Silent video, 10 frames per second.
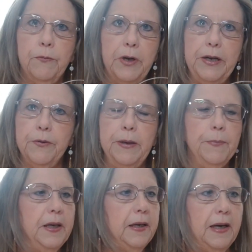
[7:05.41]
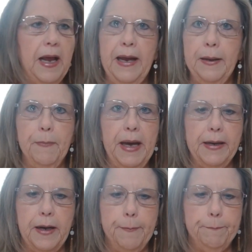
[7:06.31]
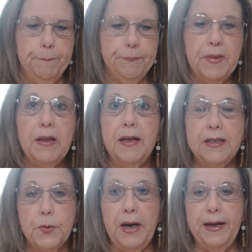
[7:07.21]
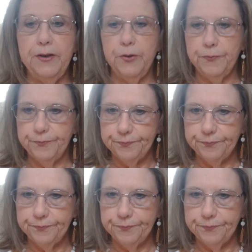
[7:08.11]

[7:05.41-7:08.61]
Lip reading: recrimp it and hang it back up. That's what I do.